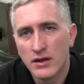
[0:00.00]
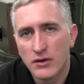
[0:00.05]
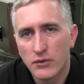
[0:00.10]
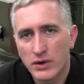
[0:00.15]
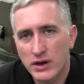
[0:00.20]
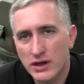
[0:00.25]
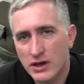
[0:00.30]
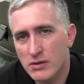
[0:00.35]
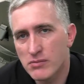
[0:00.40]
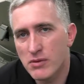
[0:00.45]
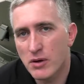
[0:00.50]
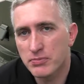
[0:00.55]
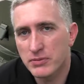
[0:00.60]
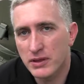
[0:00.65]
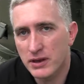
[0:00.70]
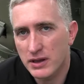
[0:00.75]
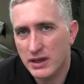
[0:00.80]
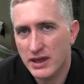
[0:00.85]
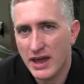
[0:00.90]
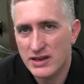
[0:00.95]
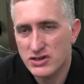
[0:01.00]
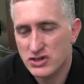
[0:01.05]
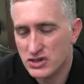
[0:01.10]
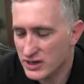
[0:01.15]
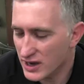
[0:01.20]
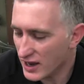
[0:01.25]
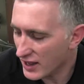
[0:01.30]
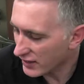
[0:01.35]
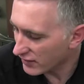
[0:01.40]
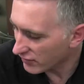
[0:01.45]
When you come up to the
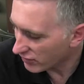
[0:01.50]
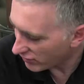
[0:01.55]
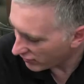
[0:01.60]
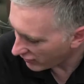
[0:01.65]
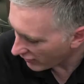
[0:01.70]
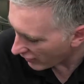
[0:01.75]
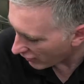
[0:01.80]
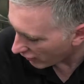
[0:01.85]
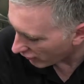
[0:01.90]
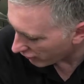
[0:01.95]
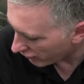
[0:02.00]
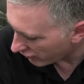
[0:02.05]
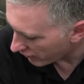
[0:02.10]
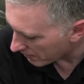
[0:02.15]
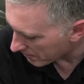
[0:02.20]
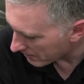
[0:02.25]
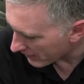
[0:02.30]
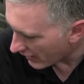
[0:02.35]
engine deck itself,